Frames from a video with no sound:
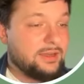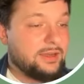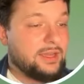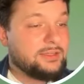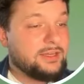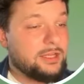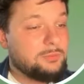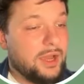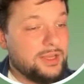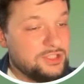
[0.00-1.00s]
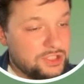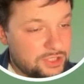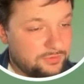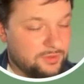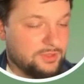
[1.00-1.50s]
can help
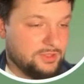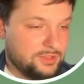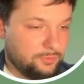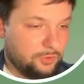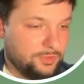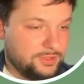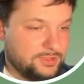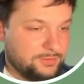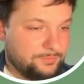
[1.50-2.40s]
achieve this property.